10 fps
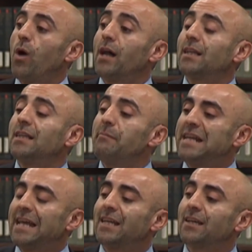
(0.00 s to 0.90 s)
while
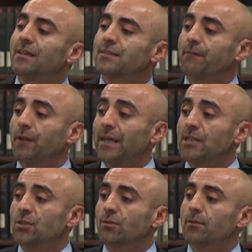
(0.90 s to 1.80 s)
eliminating his
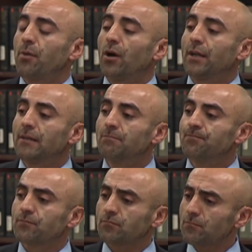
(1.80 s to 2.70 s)
affiliation to the party,
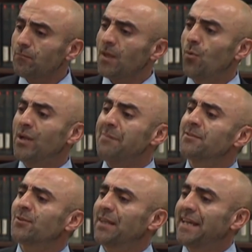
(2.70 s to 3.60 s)
what
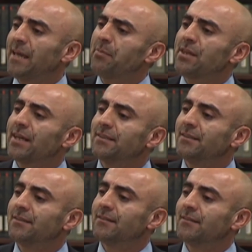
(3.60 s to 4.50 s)
happens to the A K P then?
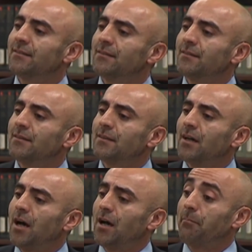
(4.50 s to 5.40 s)

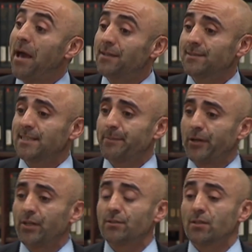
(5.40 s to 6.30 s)
Uh, past
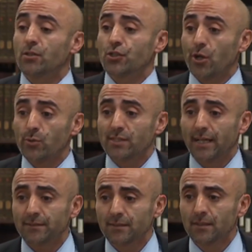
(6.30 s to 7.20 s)
experience shows
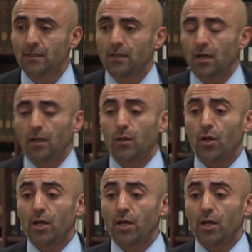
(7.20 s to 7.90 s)
that Uh,